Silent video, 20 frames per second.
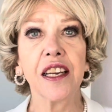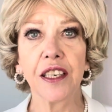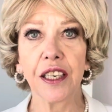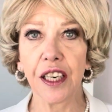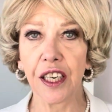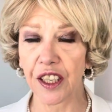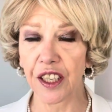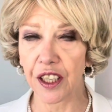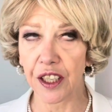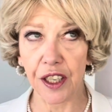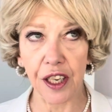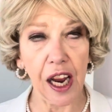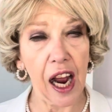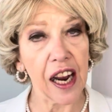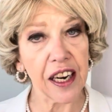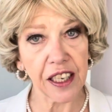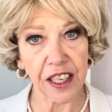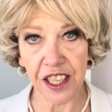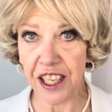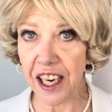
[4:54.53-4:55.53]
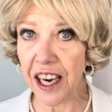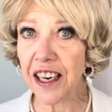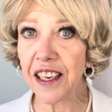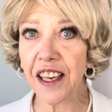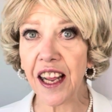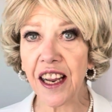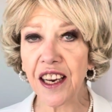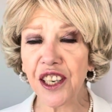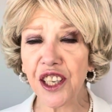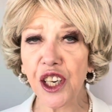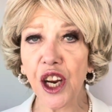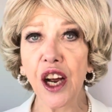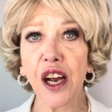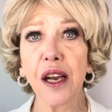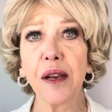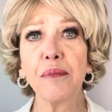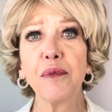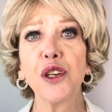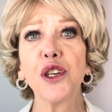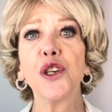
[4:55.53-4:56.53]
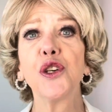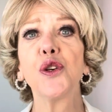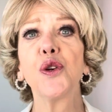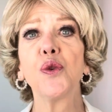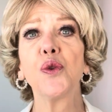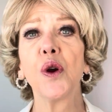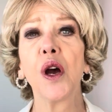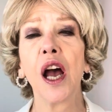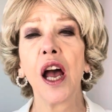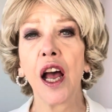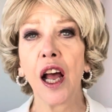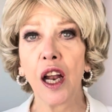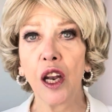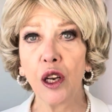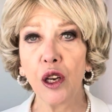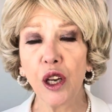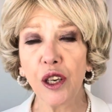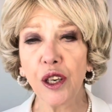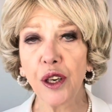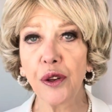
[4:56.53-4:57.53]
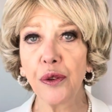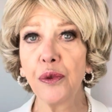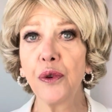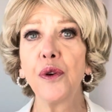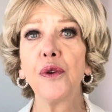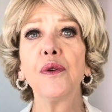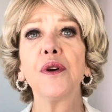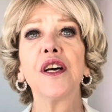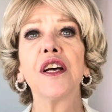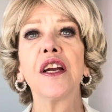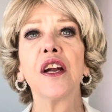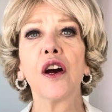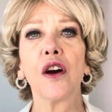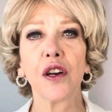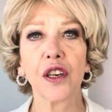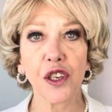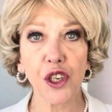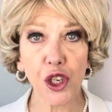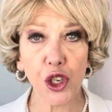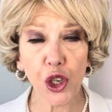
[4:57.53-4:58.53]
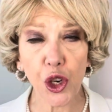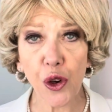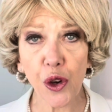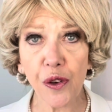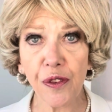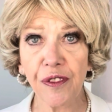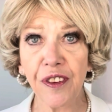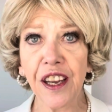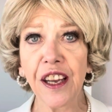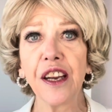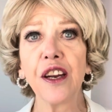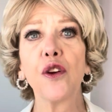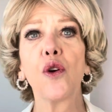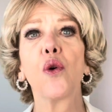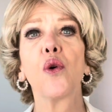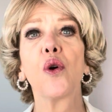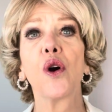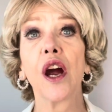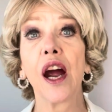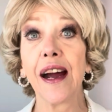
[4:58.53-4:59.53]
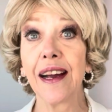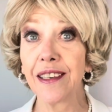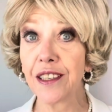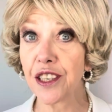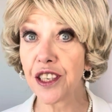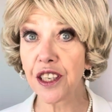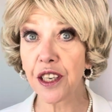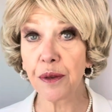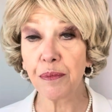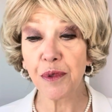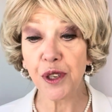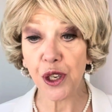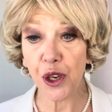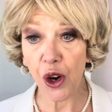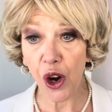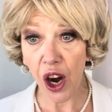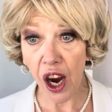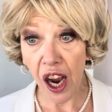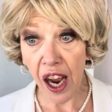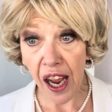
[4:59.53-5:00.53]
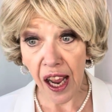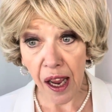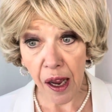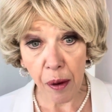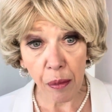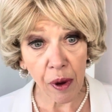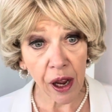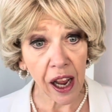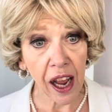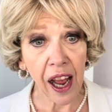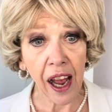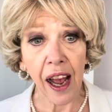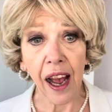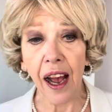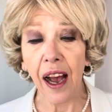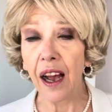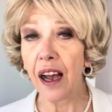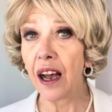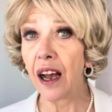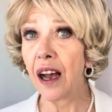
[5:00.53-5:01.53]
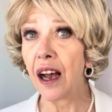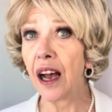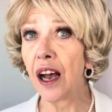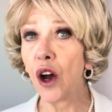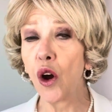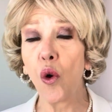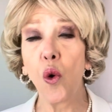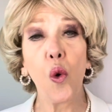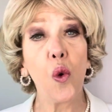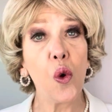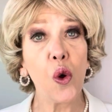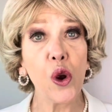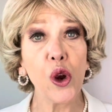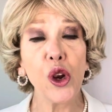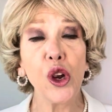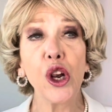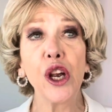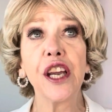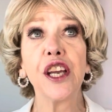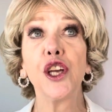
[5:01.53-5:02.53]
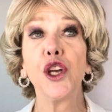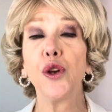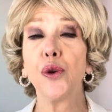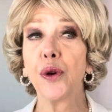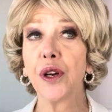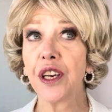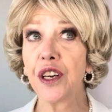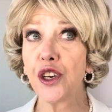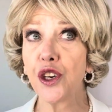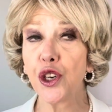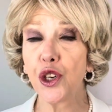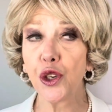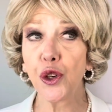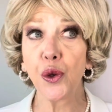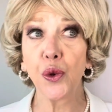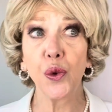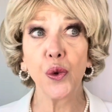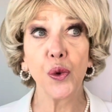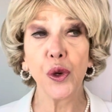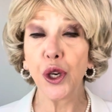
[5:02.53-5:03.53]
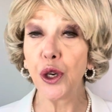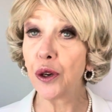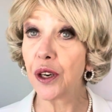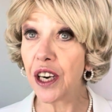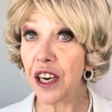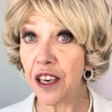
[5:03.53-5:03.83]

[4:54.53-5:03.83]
it, uh, take that time to look through it or turf it or unsubscribe. Uh, or you can do, you can